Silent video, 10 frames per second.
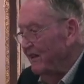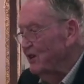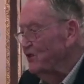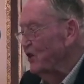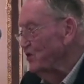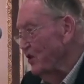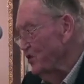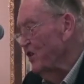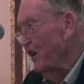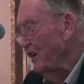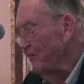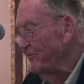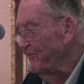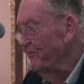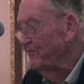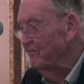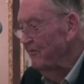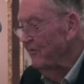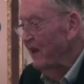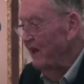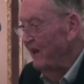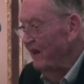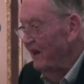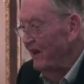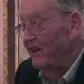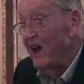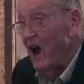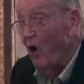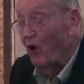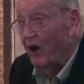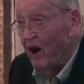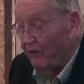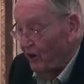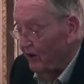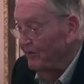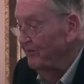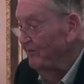There's no such thing now or ever.